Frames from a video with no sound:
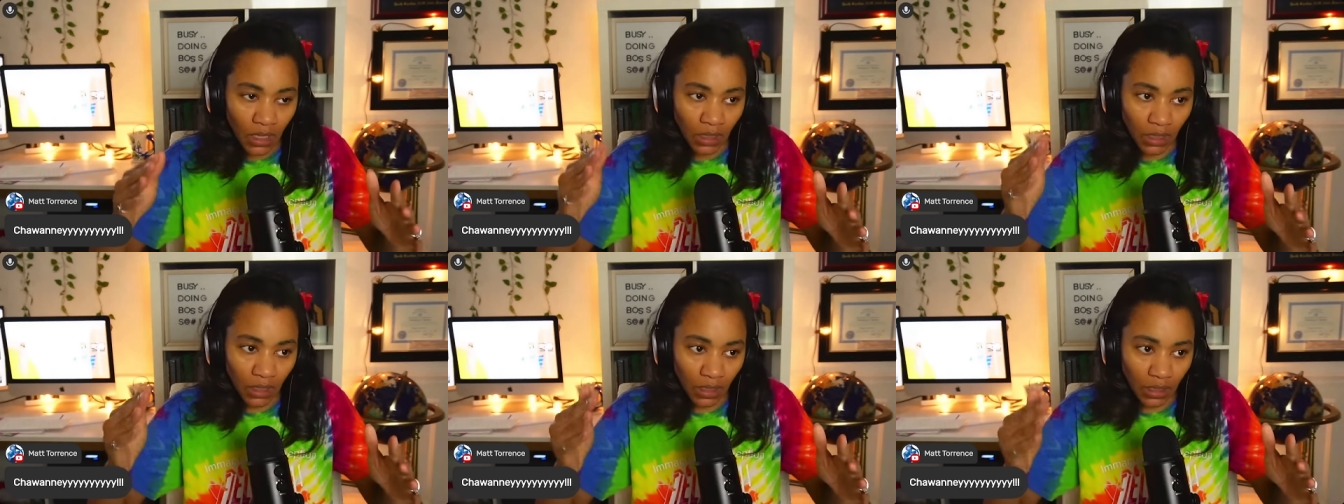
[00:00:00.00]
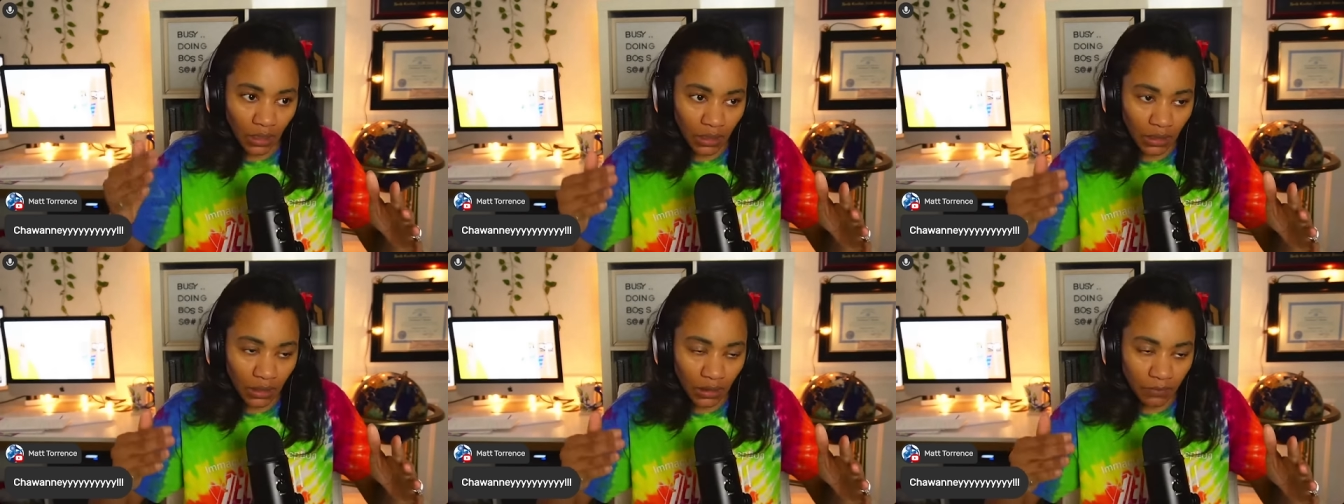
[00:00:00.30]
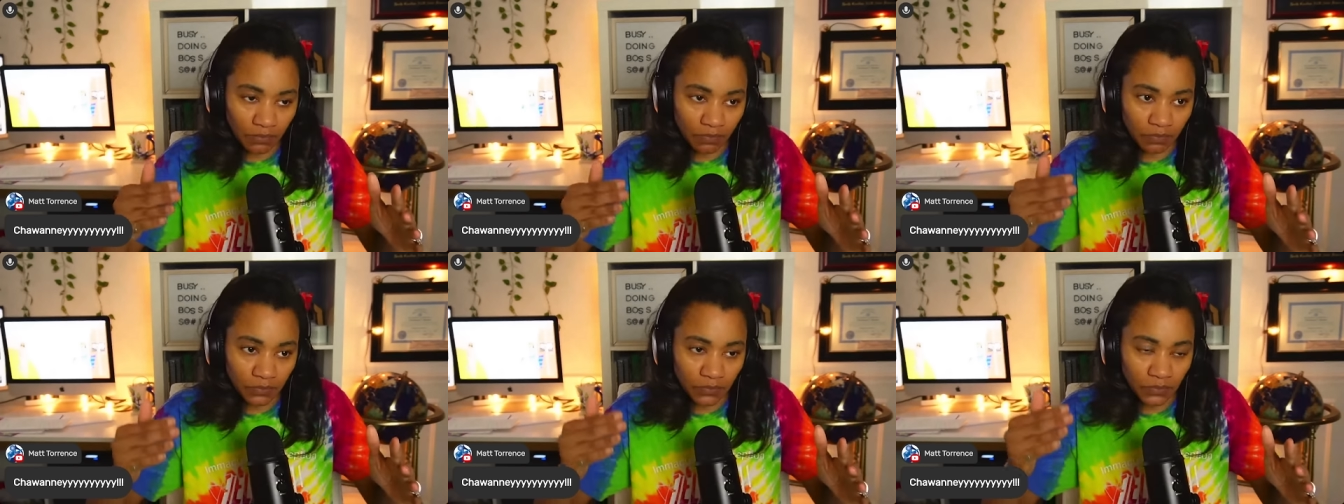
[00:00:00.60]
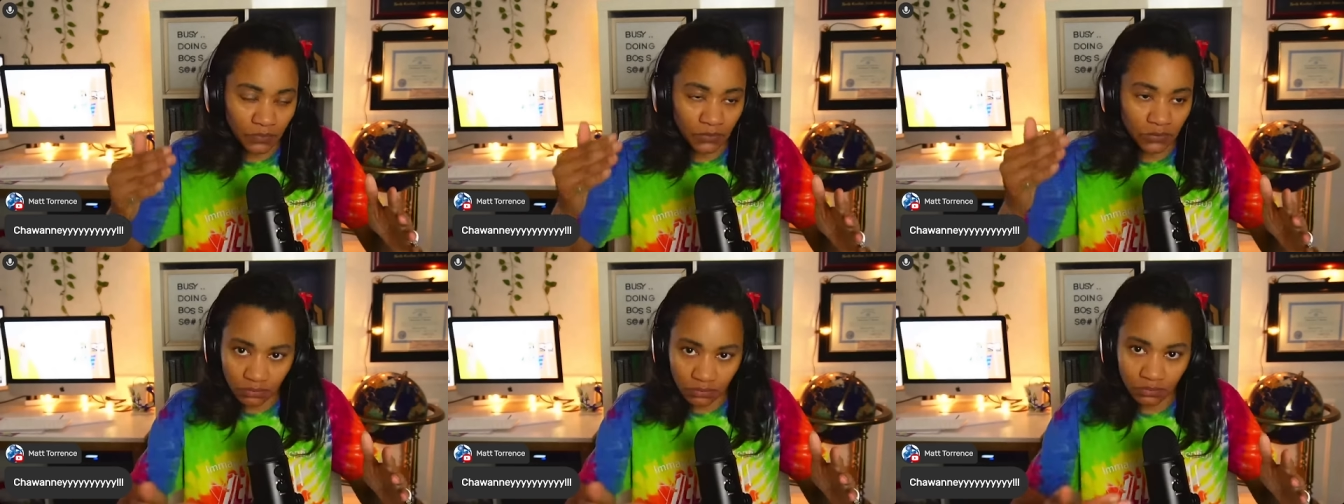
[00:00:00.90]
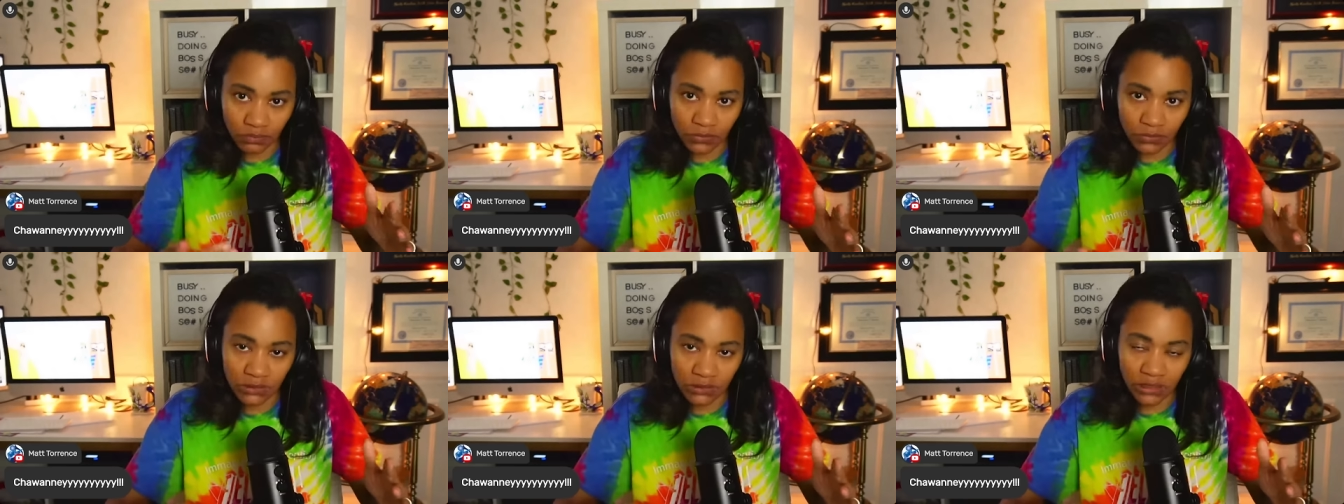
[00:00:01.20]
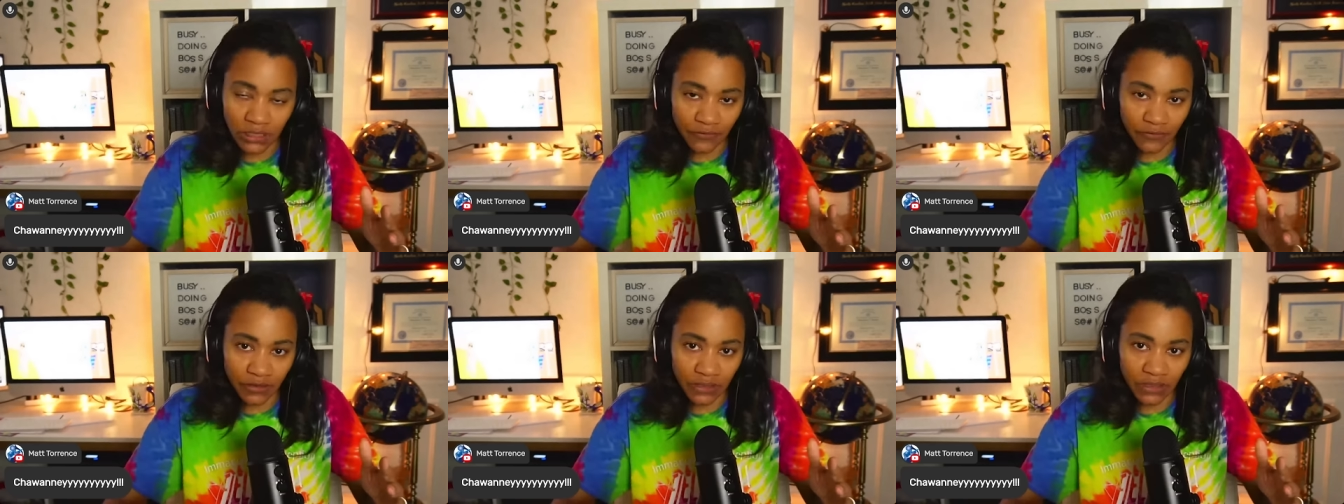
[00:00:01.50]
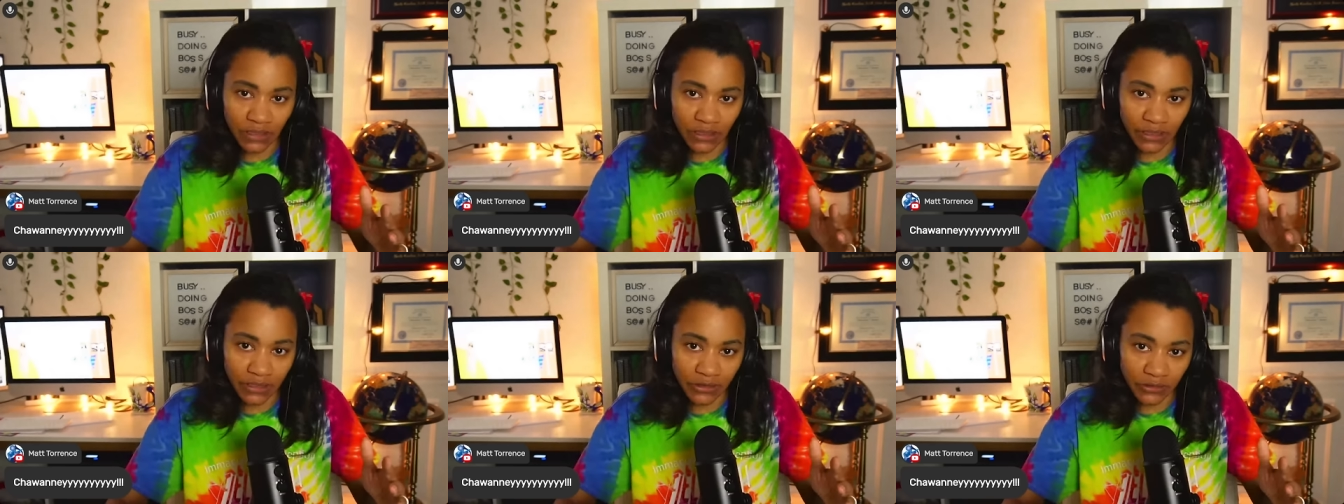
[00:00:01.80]
Tiffany
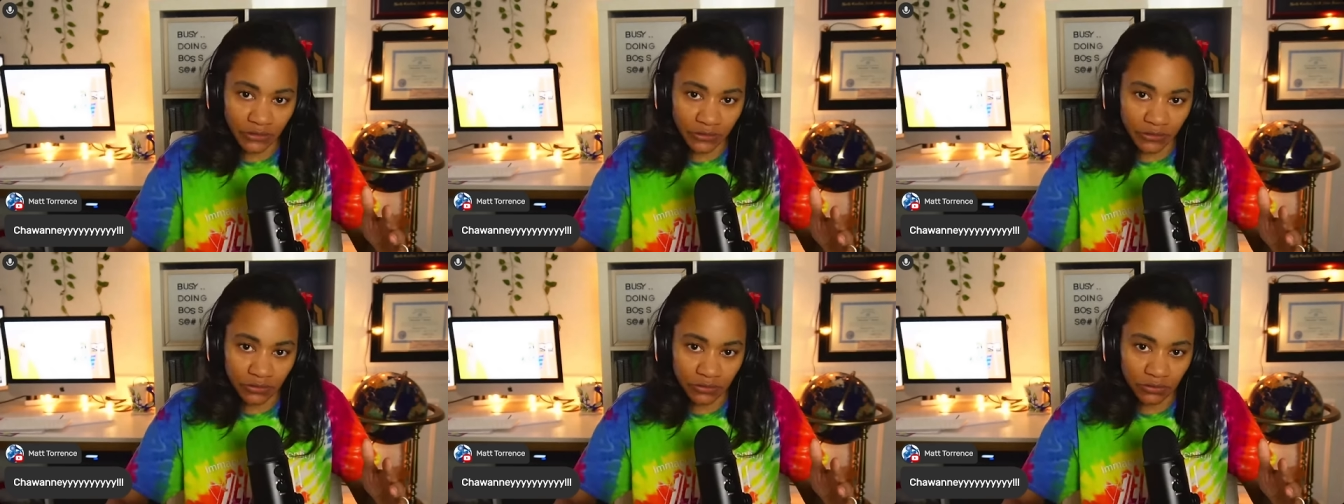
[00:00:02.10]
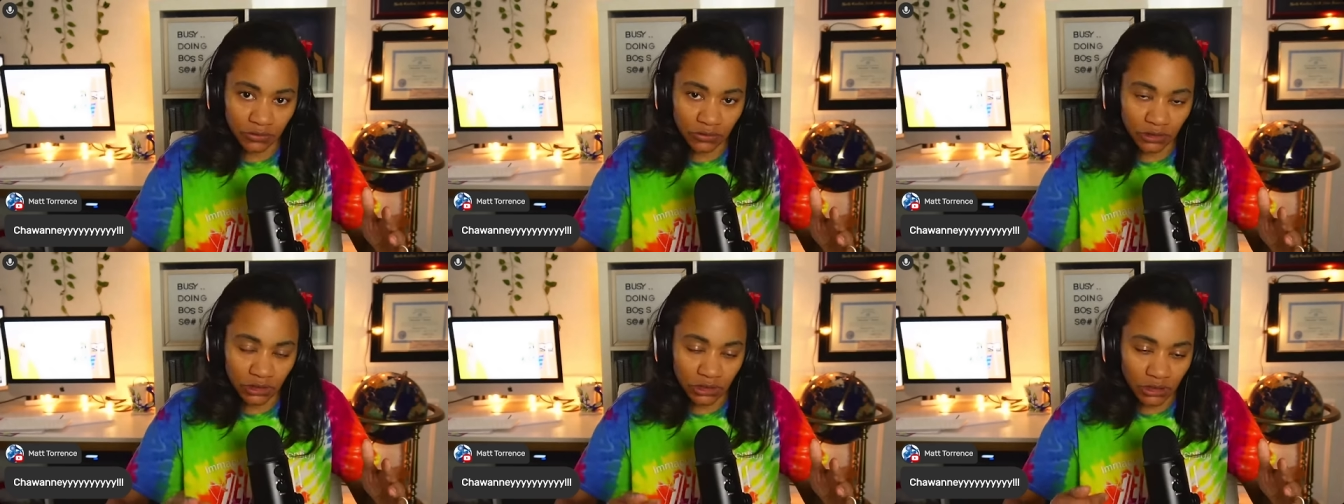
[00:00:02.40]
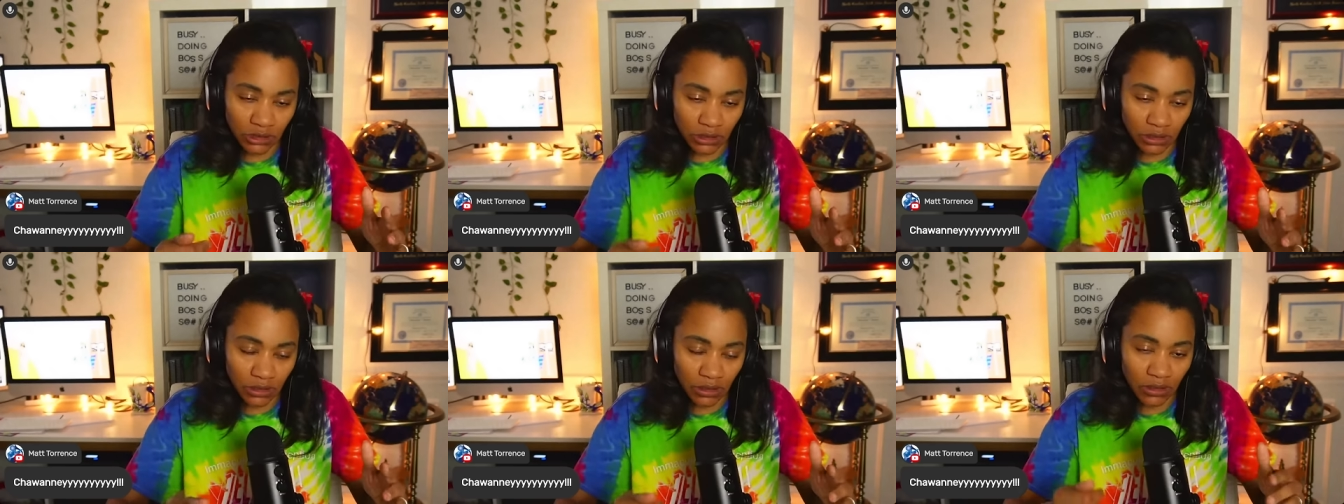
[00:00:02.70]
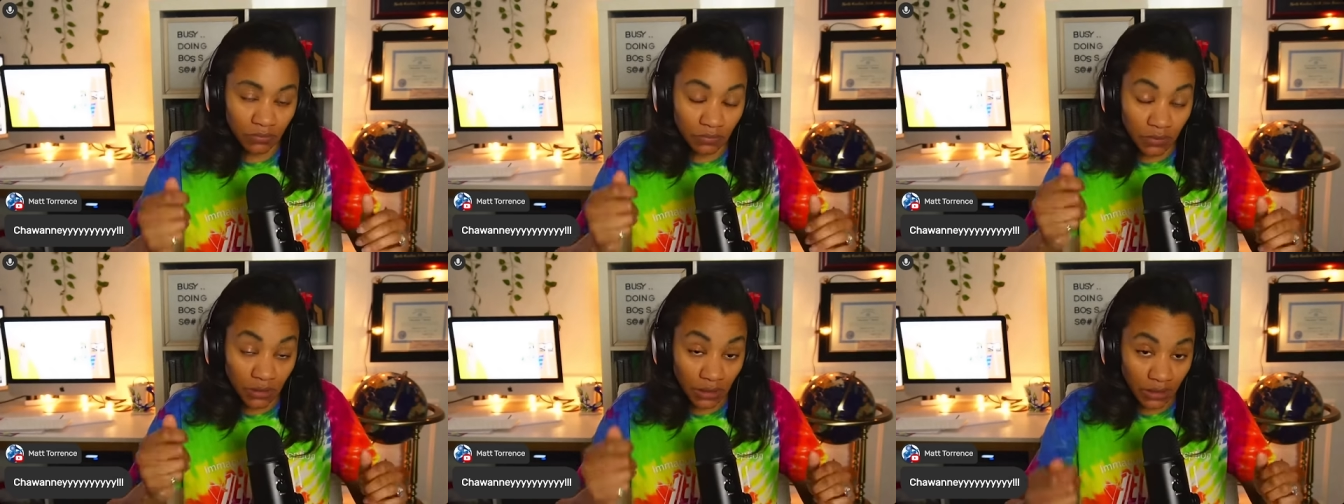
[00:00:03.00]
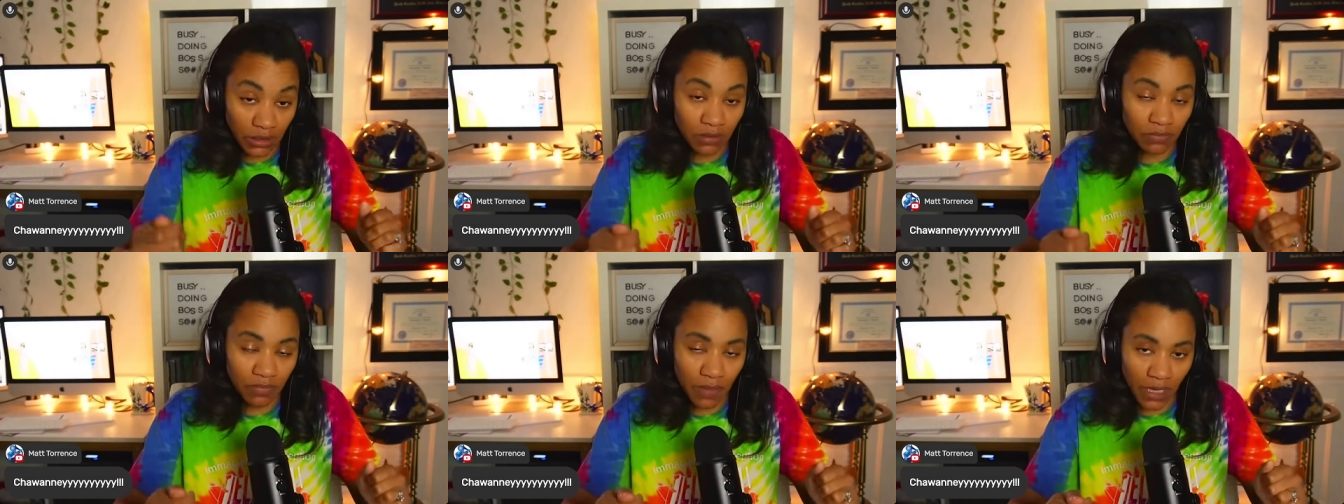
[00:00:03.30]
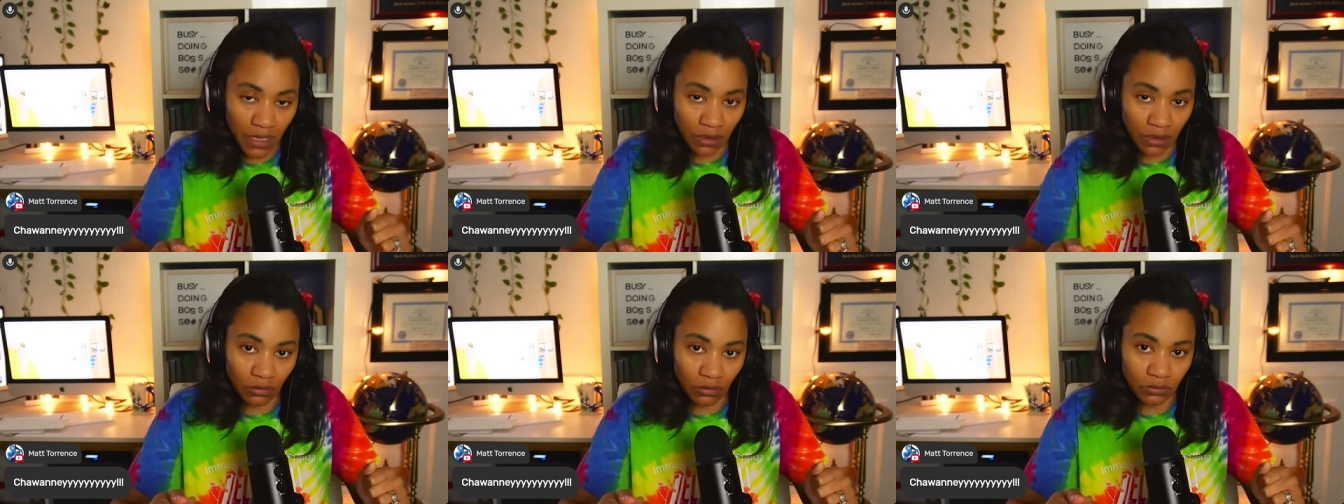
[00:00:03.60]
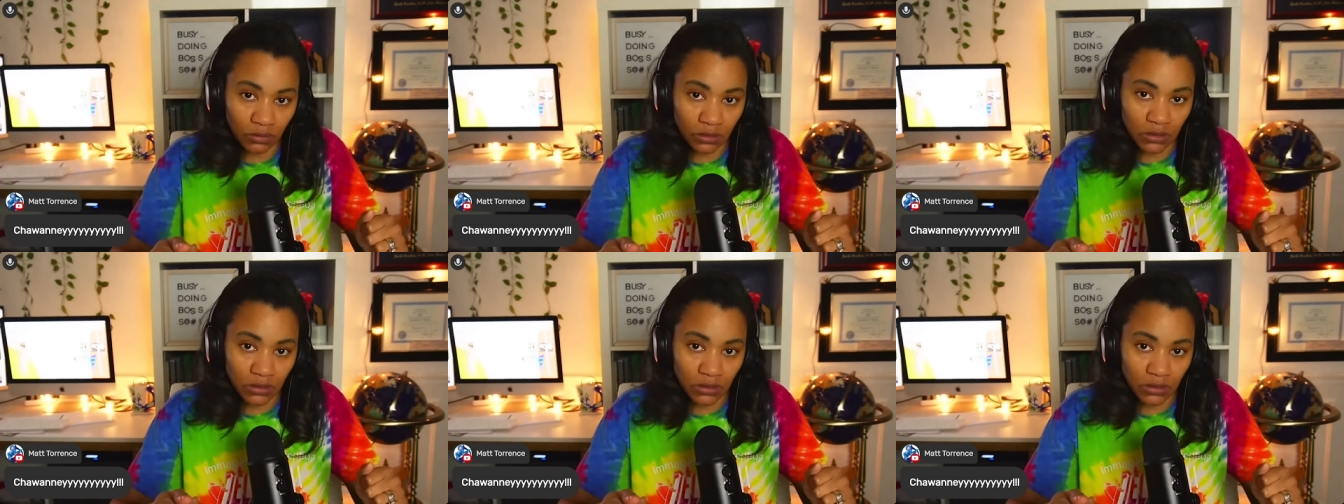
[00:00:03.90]
Henyard, she emailed